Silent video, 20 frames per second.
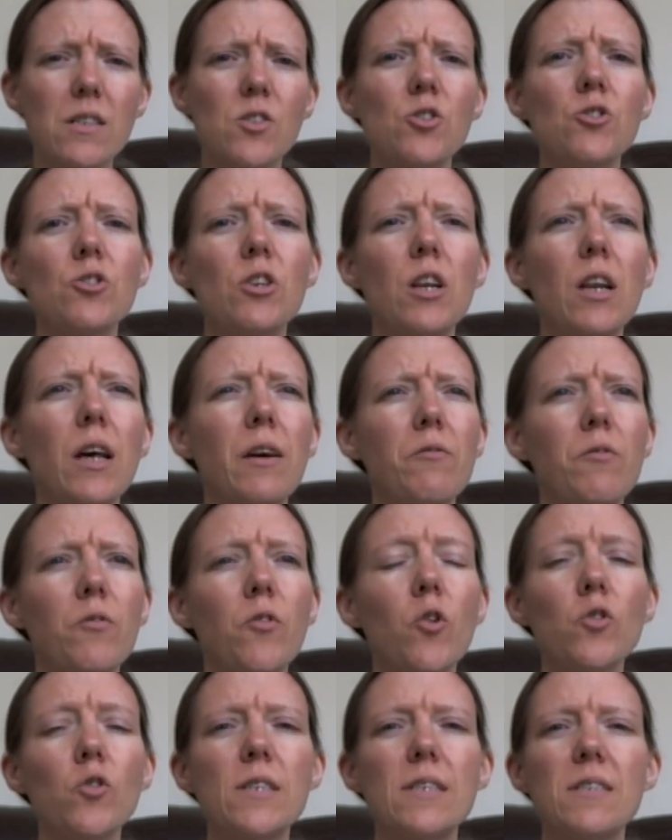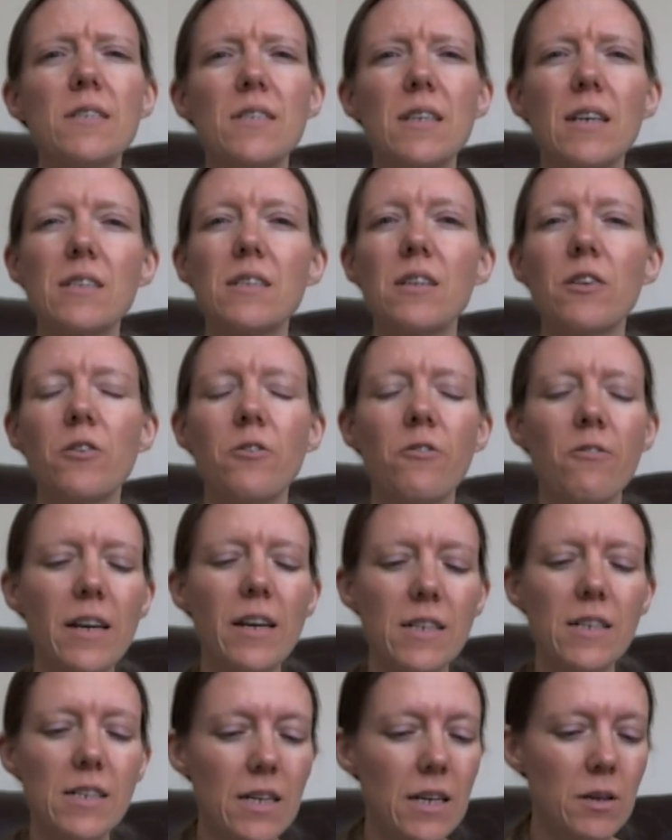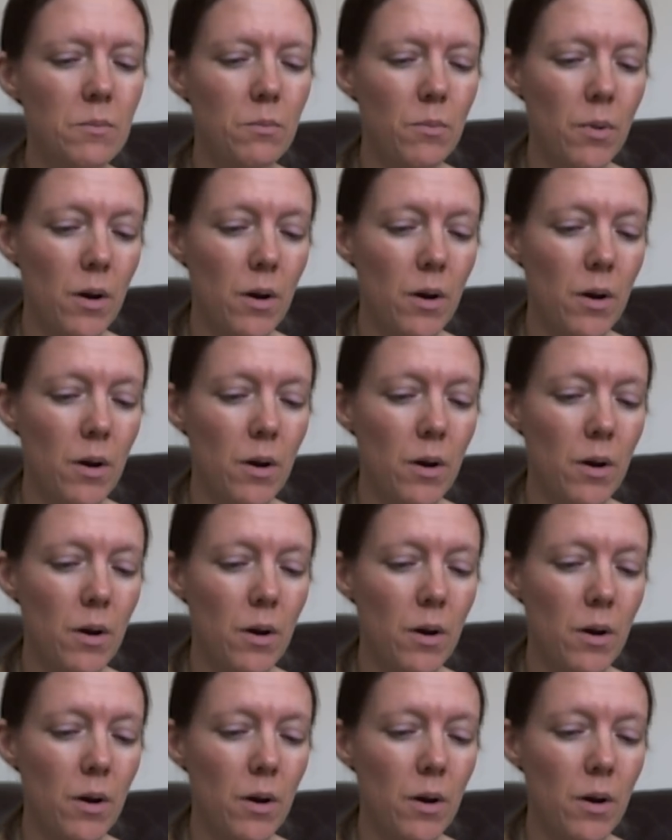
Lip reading: It's usually like 14, 16 or 18,